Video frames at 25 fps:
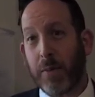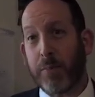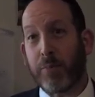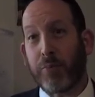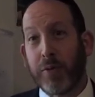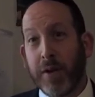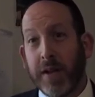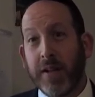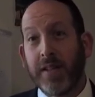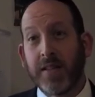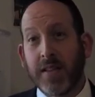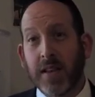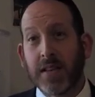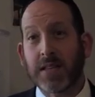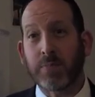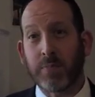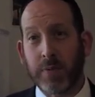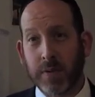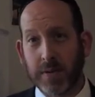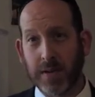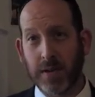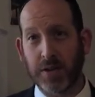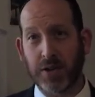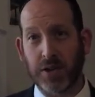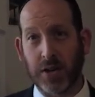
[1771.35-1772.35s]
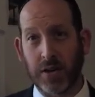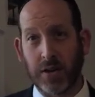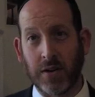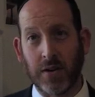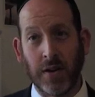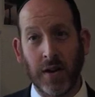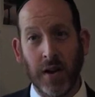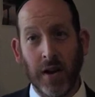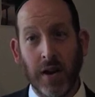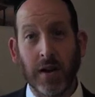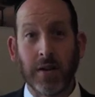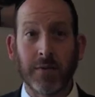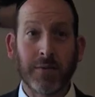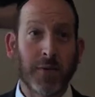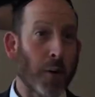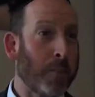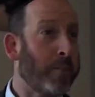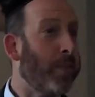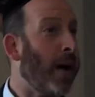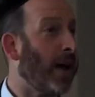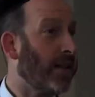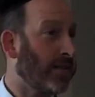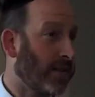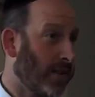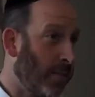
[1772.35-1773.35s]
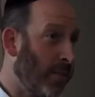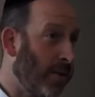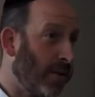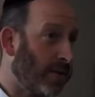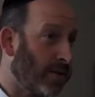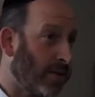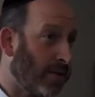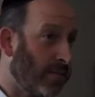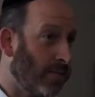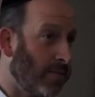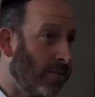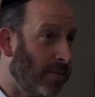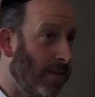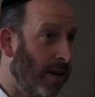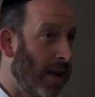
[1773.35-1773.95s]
predisposition for pessimism.